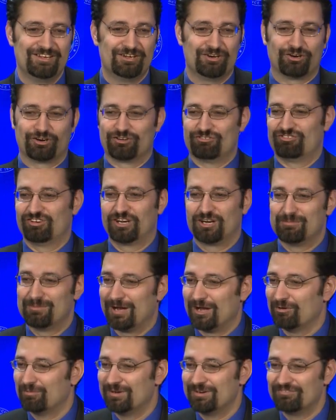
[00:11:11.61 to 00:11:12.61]
Or
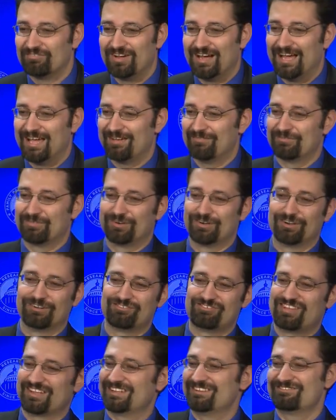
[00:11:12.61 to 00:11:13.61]
Jeremiah 1:5, or
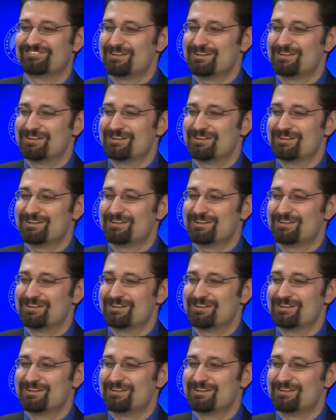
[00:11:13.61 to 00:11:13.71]
second